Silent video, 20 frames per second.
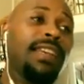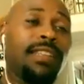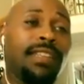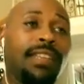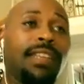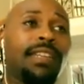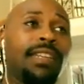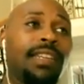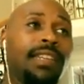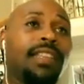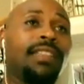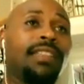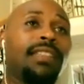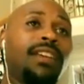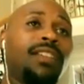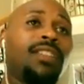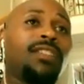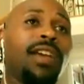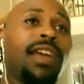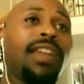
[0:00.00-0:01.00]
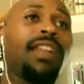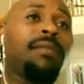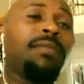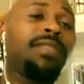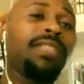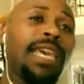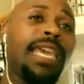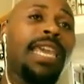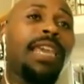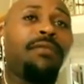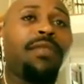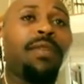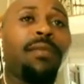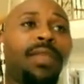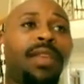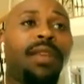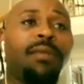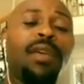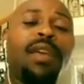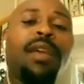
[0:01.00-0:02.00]
DNA that they're trying to obtain from
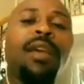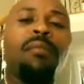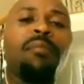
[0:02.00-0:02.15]
them,